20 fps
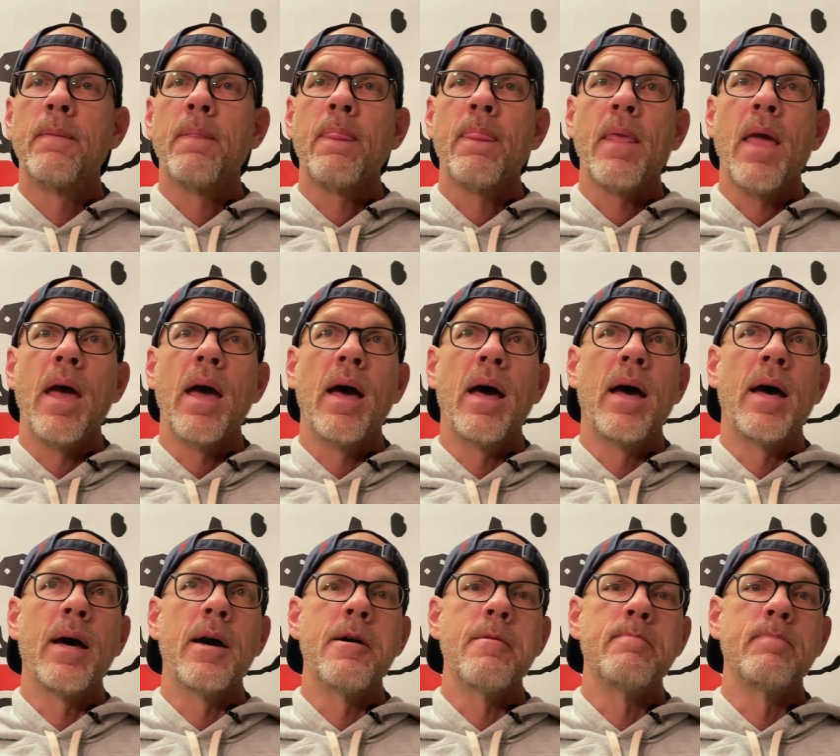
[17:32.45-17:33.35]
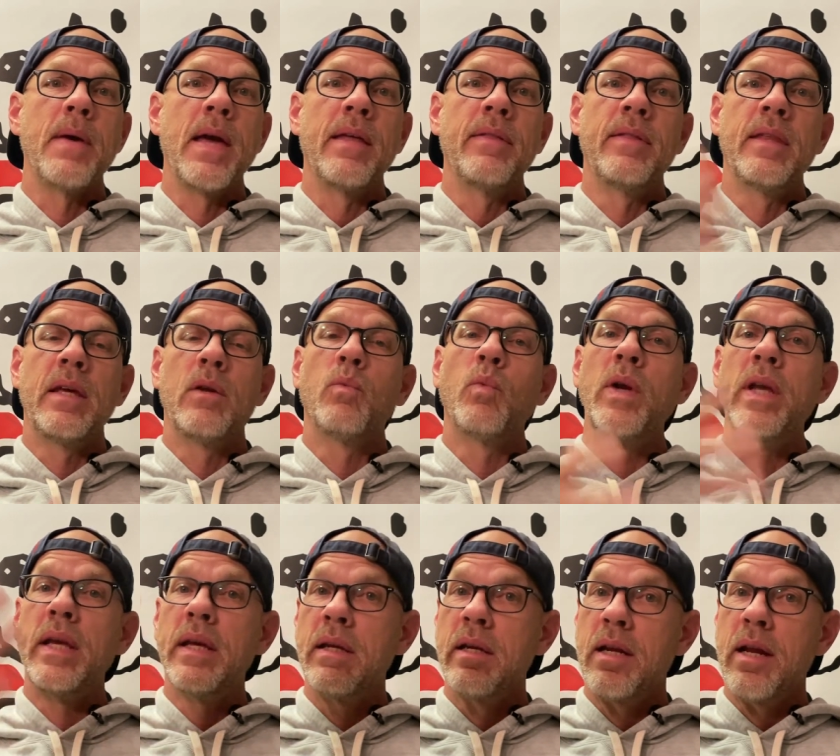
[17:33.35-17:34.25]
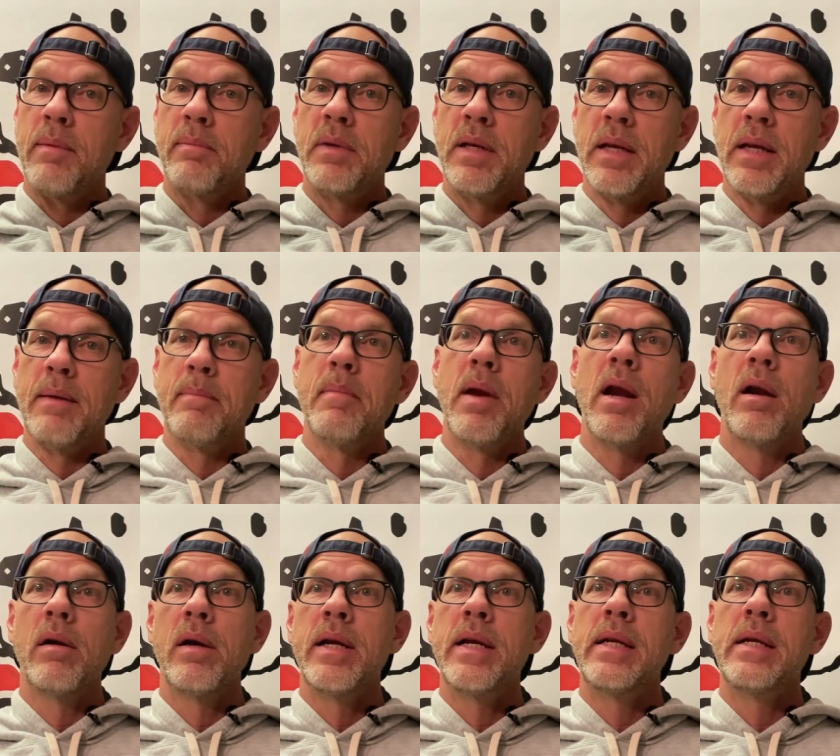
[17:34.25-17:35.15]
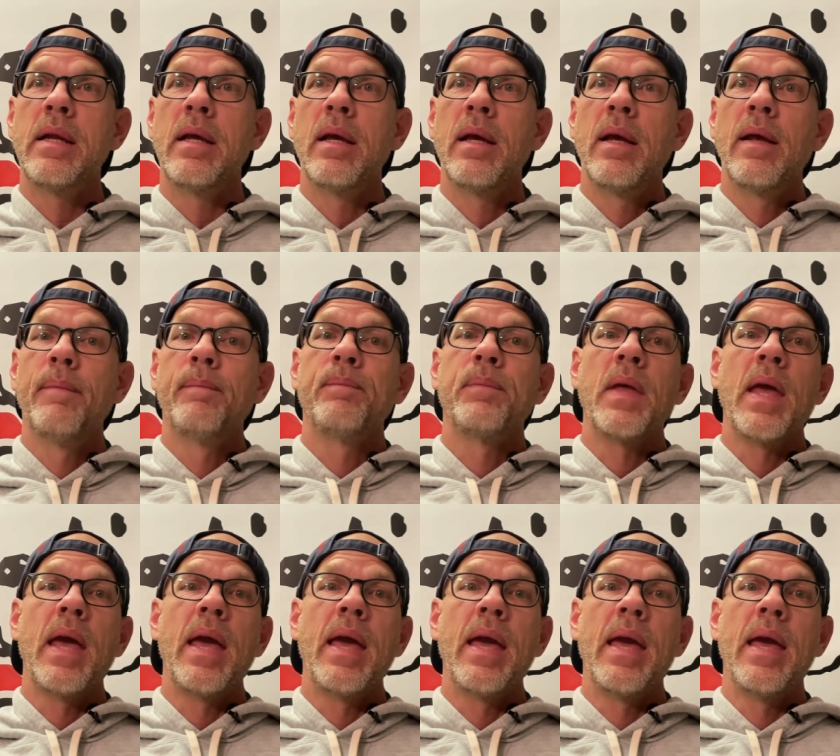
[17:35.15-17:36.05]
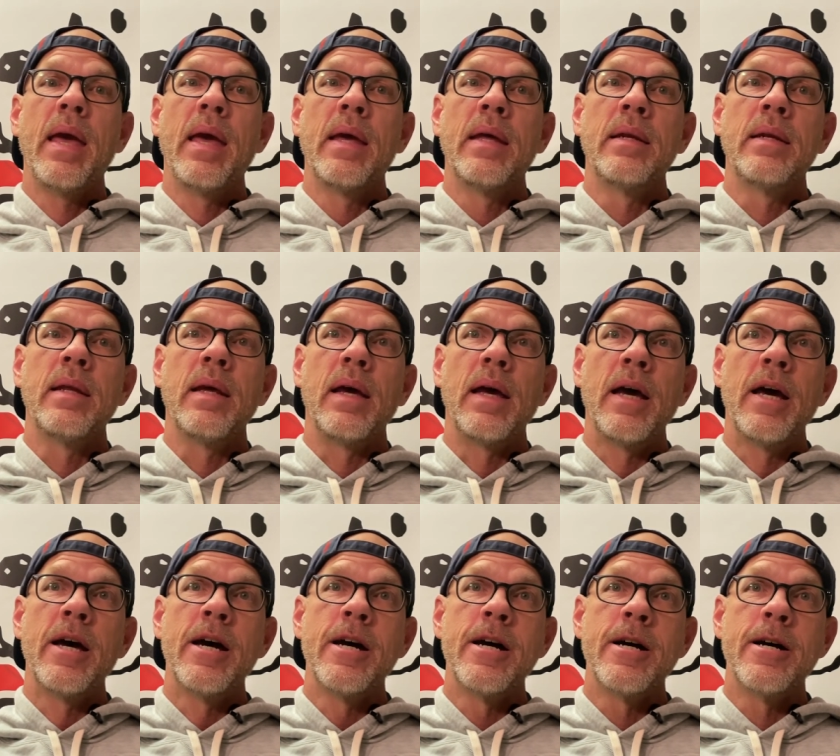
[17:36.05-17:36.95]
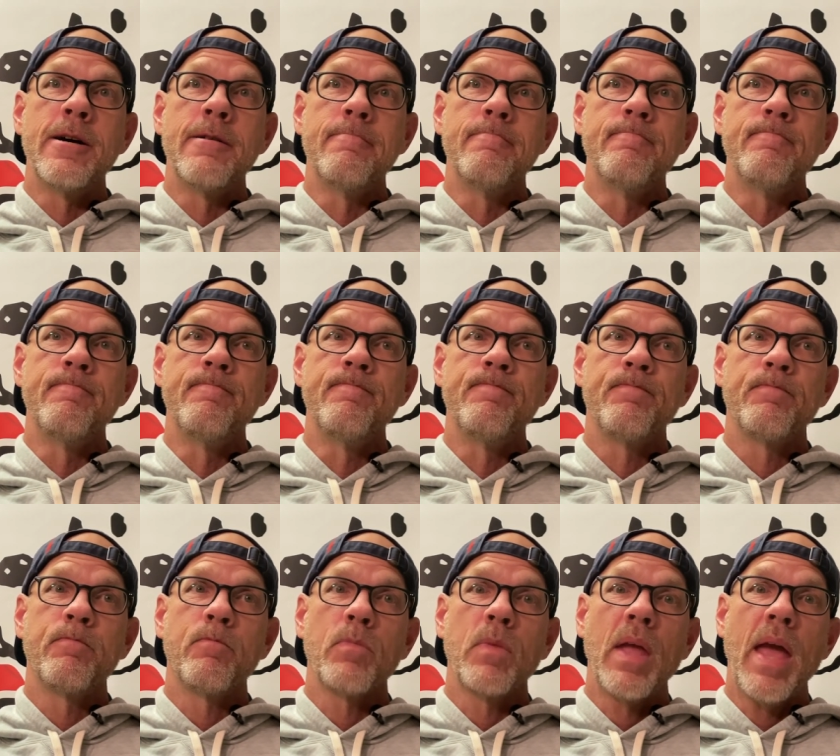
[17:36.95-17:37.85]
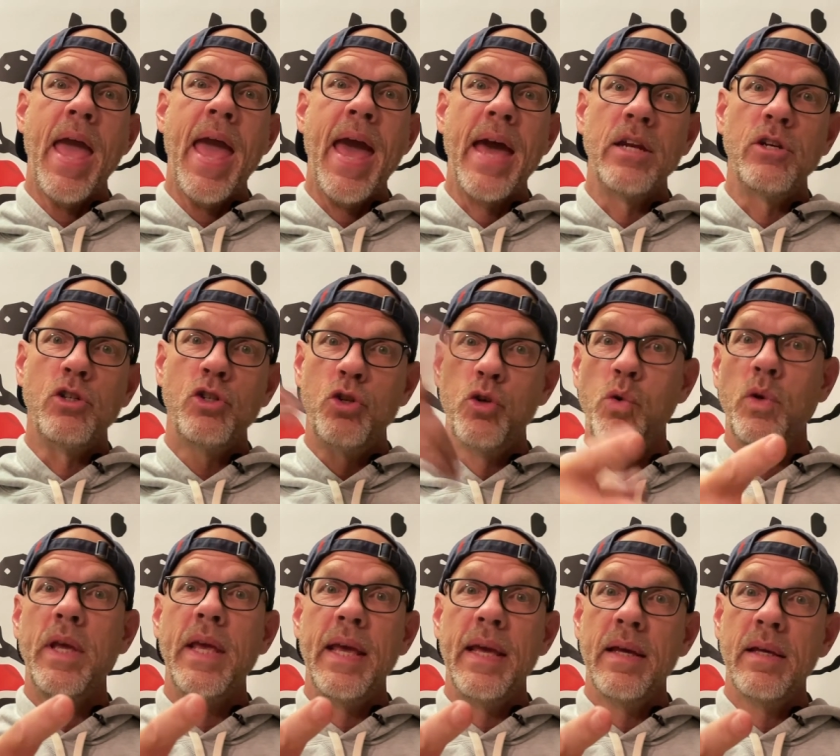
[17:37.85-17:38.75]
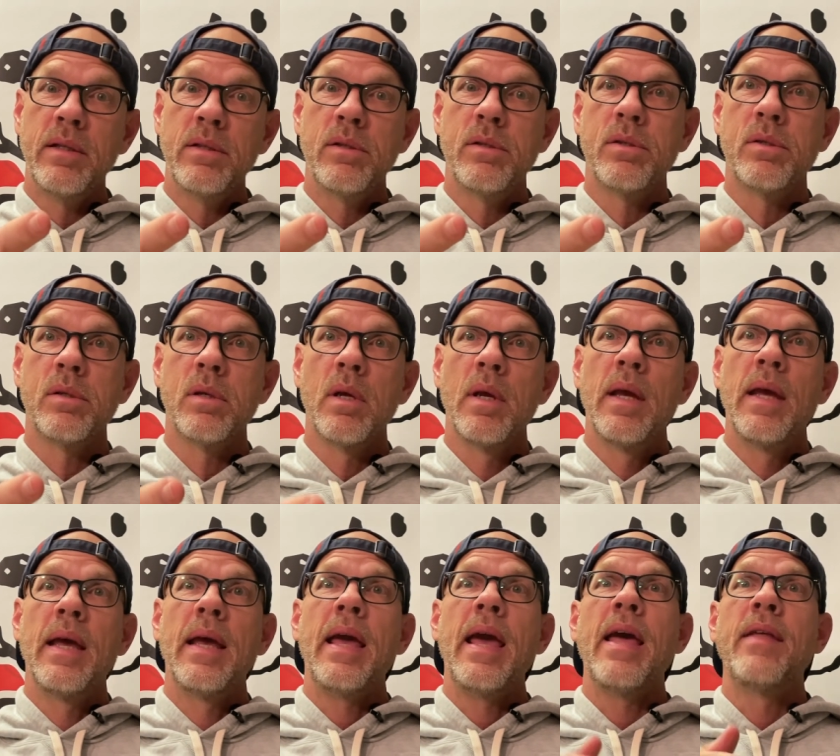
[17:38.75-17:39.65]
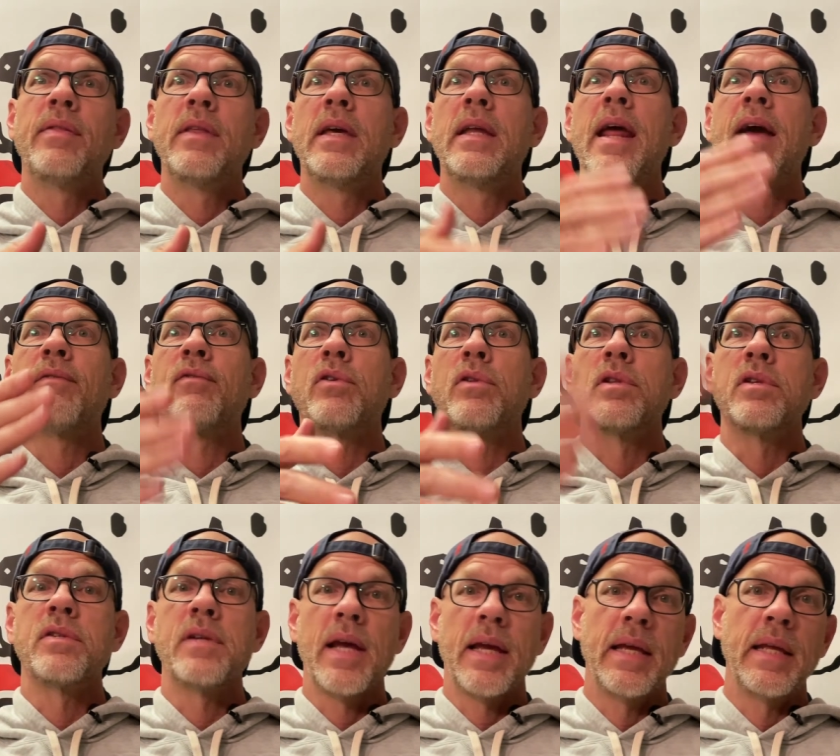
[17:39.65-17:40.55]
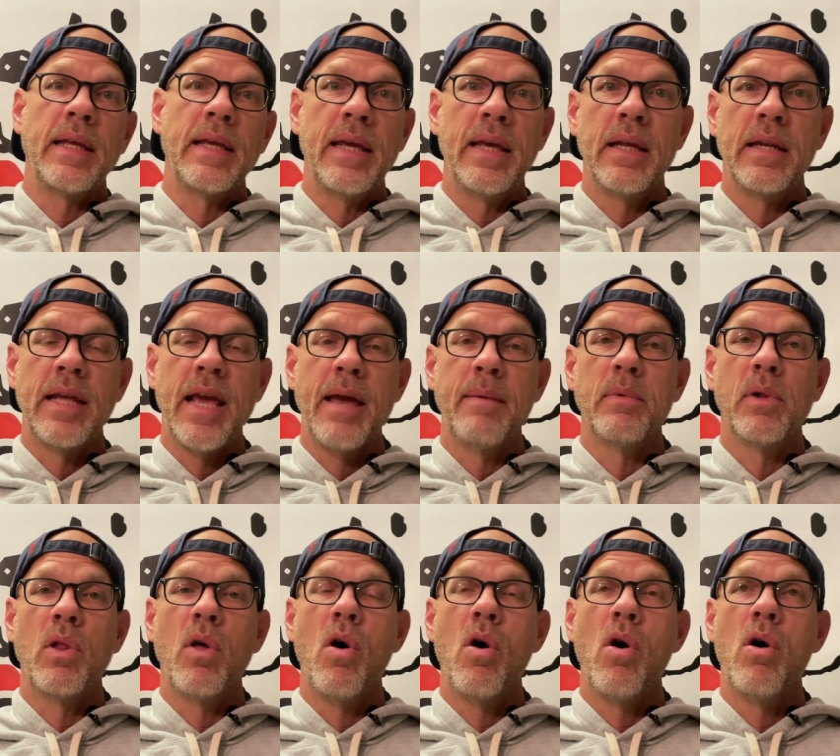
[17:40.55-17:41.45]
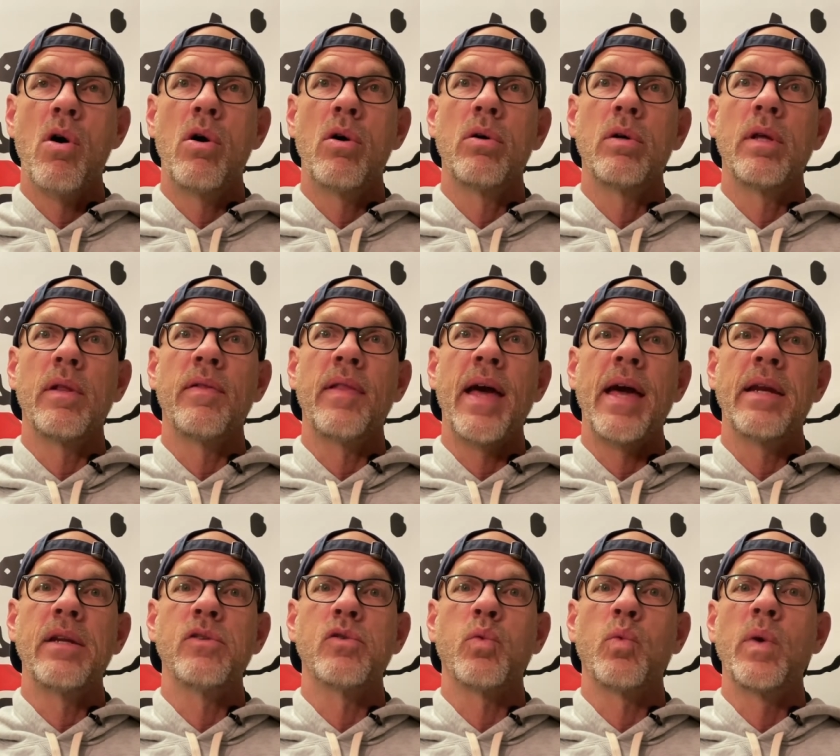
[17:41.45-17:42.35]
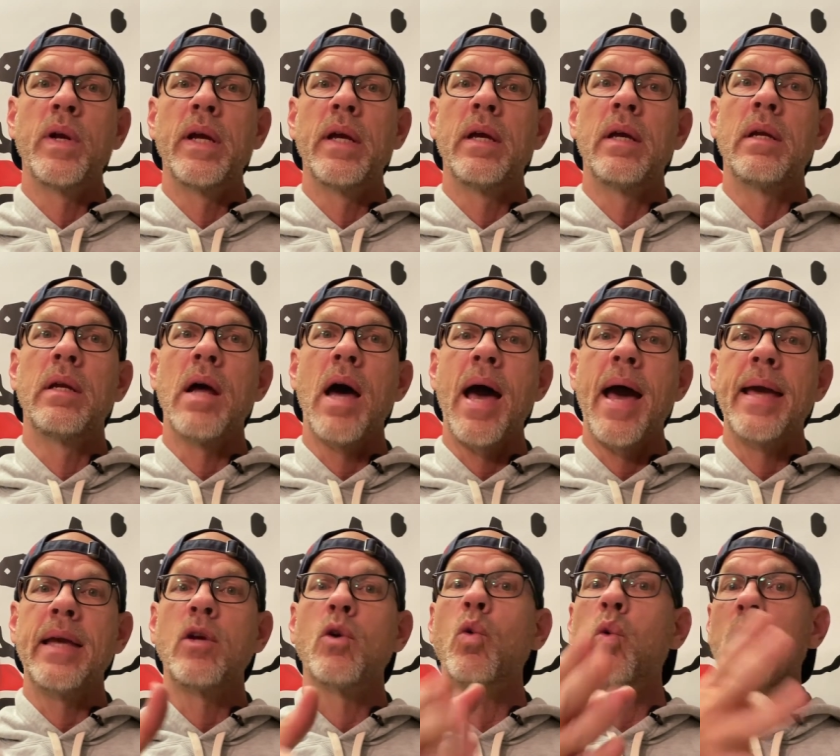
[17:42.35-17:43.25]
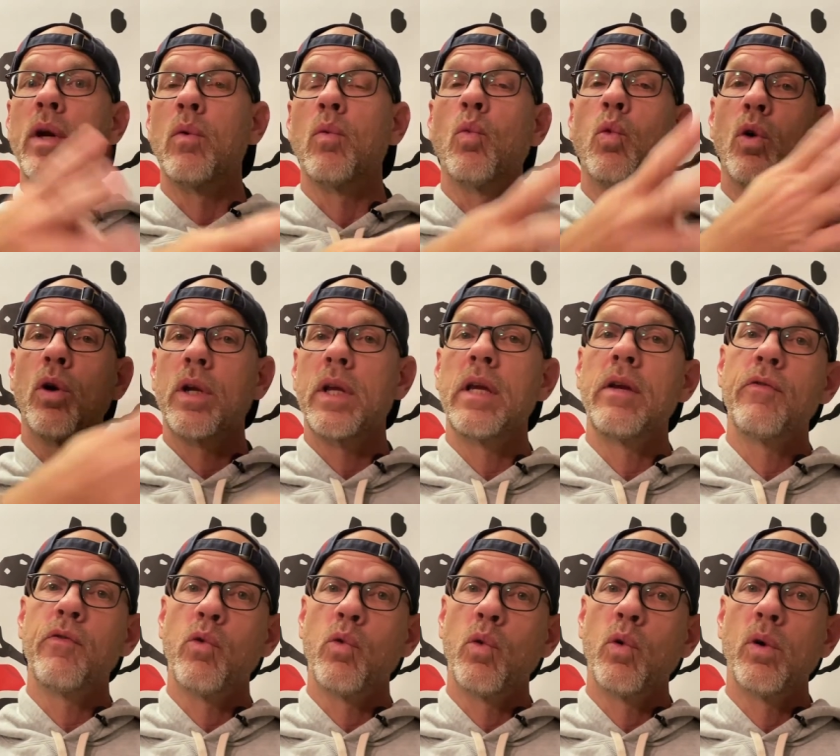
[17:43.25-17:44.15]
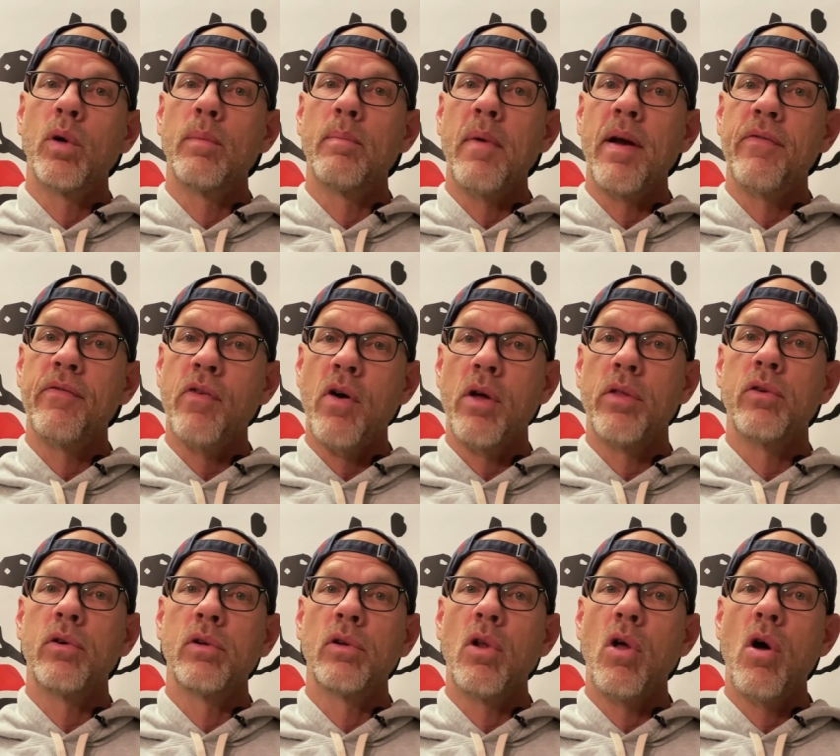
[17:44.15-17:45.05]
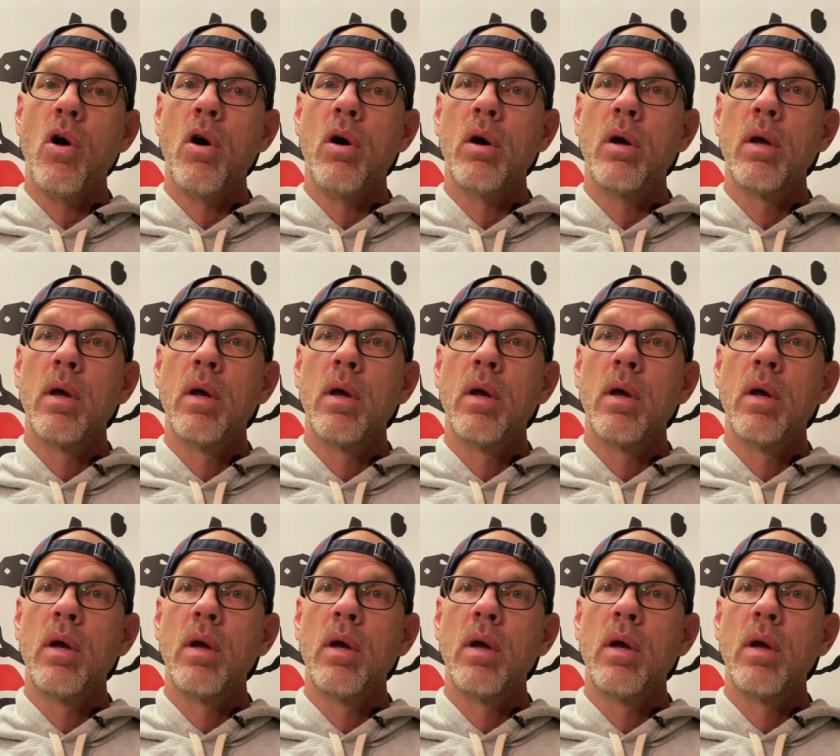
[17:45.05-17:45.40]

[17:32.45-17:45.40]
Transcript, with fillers: um, and then we ended up getting married and um, had two kids. And then after the second kid came along, that is when I quit working for my father in law